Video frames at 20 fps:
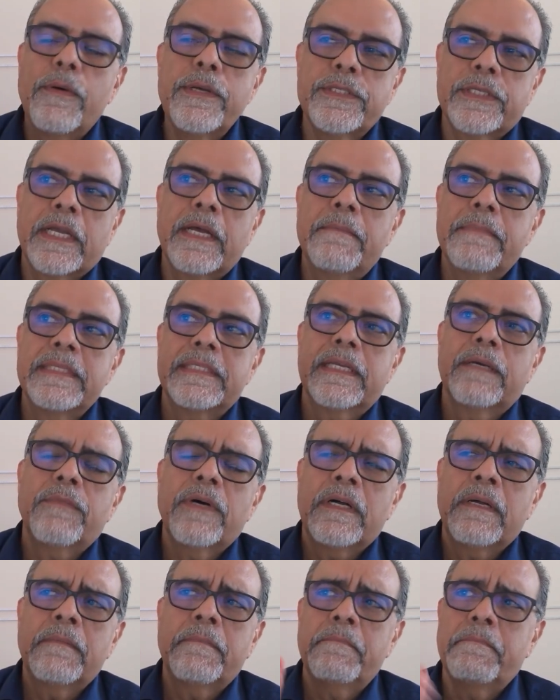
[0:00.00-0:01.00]
come and say,
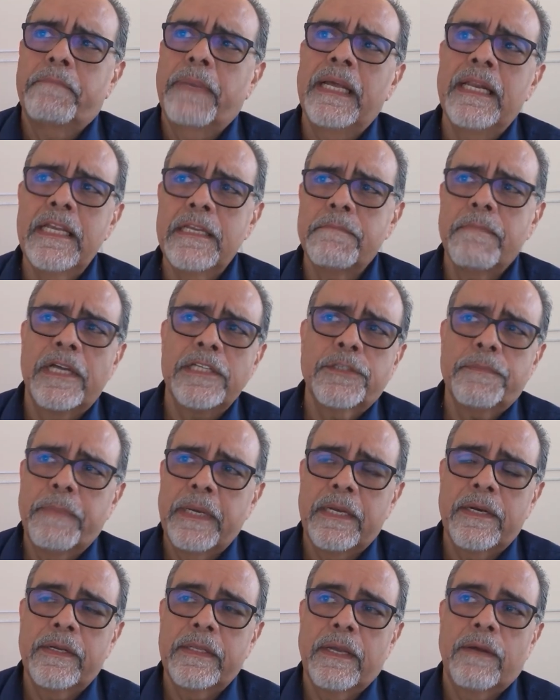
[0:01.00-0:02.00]
"Well, pellet is much
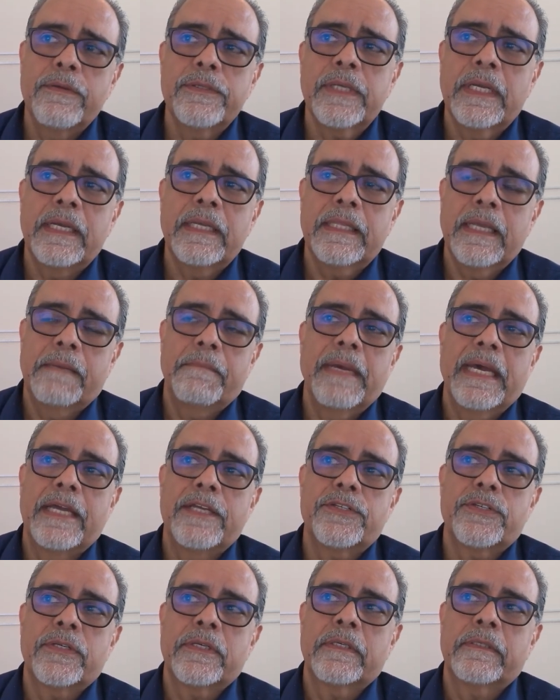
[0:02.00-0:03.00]
better, Jose, than
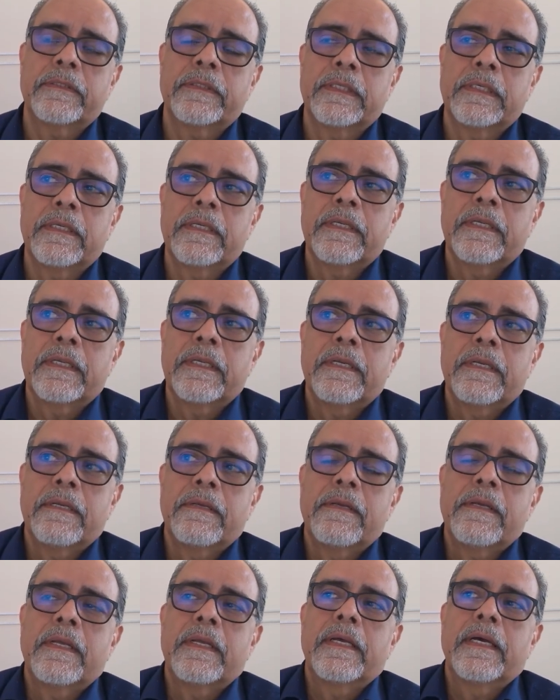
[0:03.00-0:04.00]
mash."
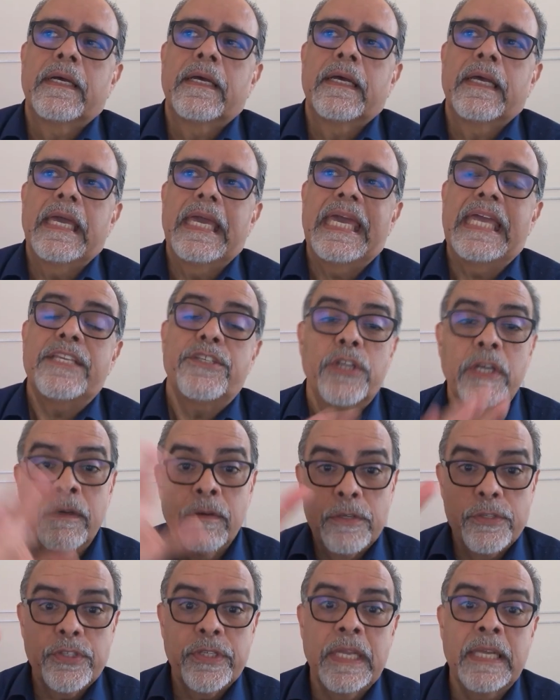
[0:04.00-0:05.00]
In
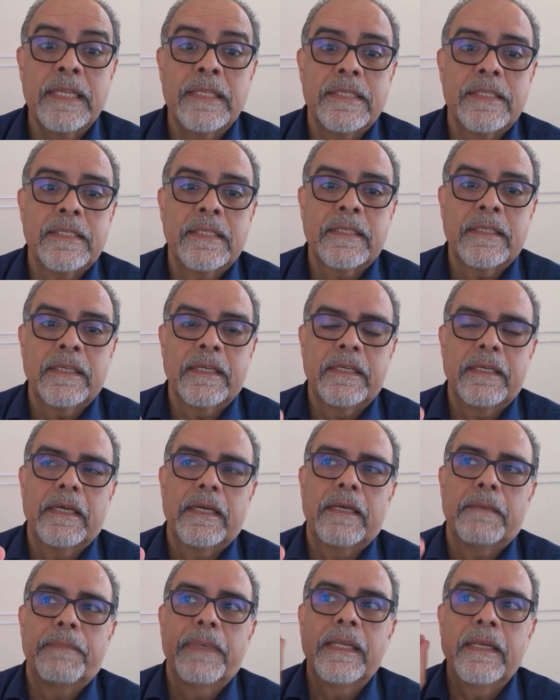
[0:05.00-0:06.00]
general sense,
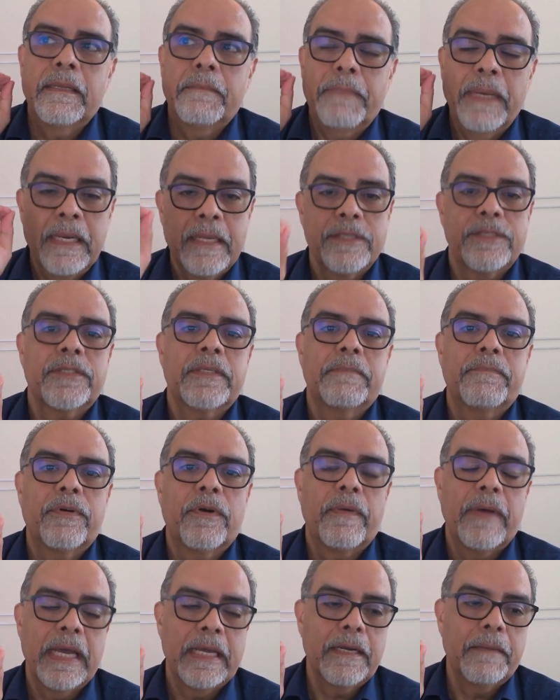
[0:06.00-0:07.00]
pellets
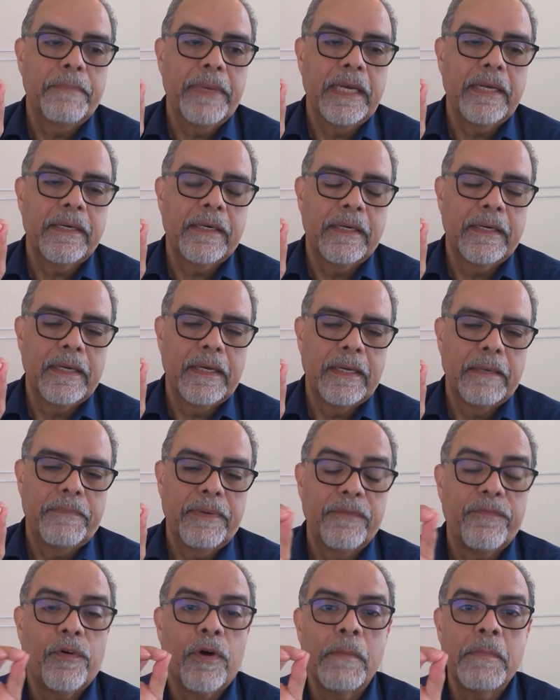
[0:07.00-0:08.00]
provide a better
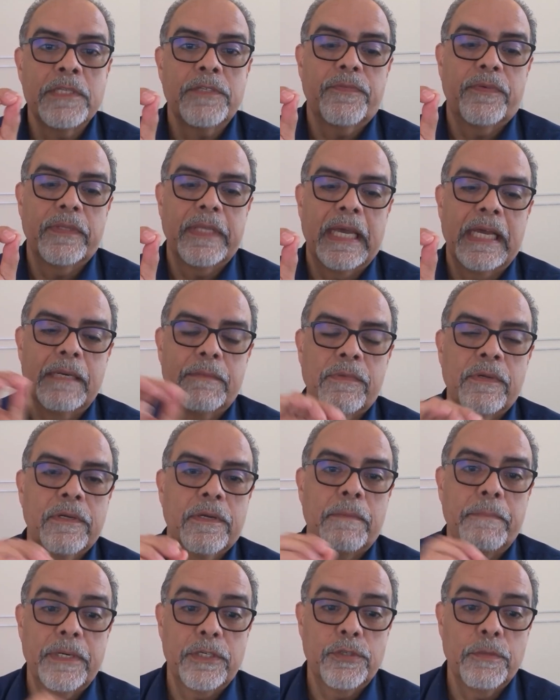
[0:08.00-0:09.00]
performance for the animal
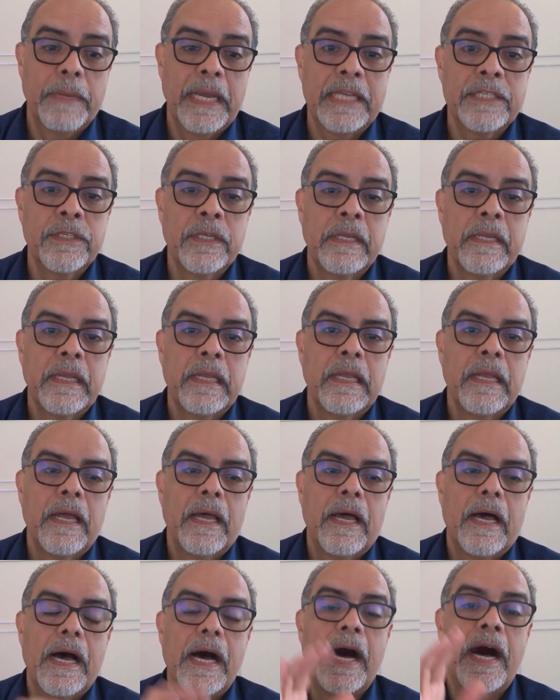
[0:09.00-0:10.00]
compared to mash
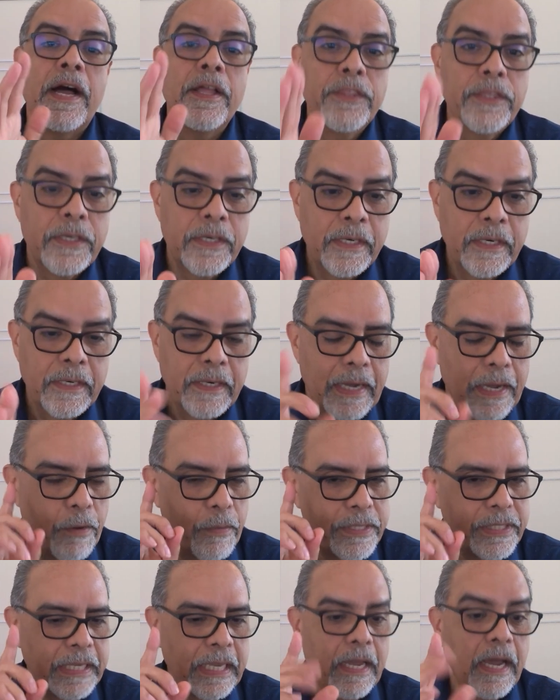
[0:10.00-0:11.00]
under, I
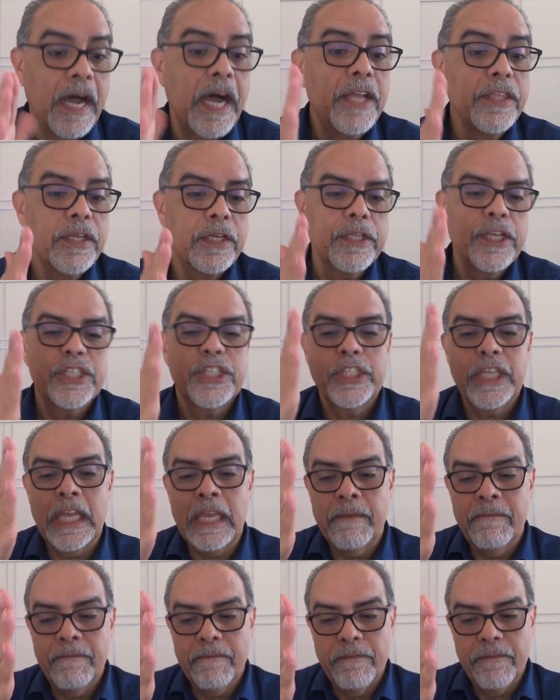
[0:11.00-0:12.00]
always say, under the
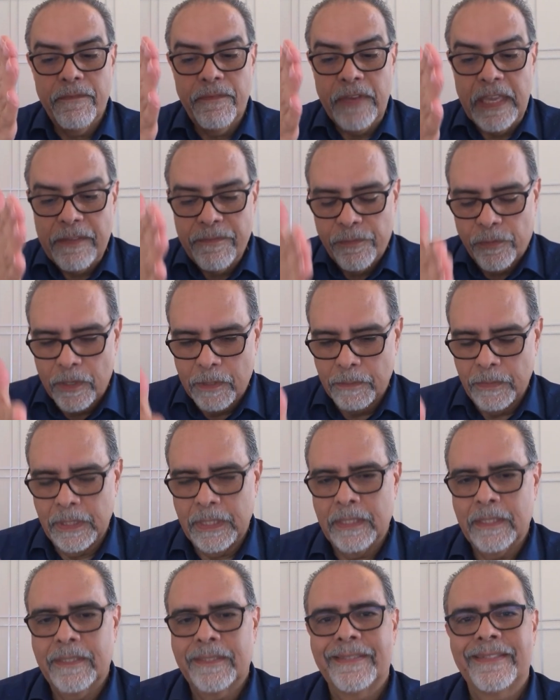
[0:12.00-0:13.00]
same feed formula,
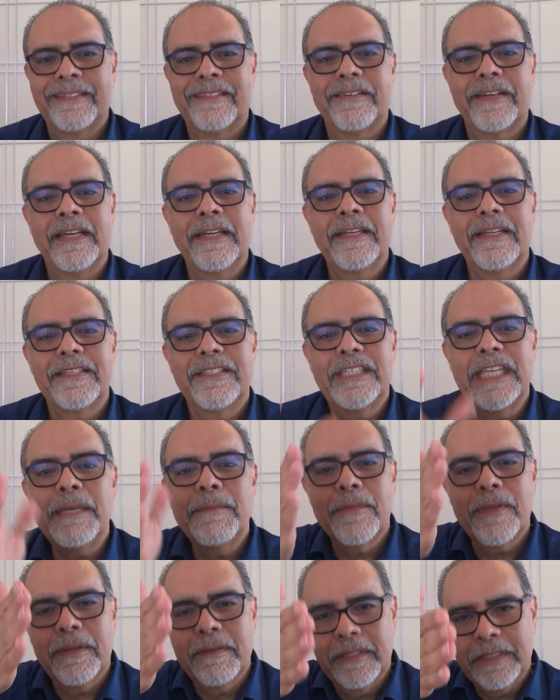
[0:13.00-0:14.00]
right? Same
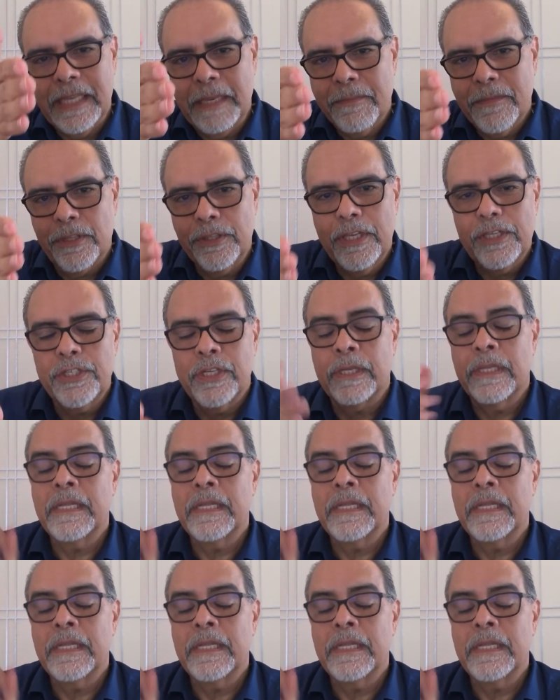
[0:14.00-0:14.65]
condition.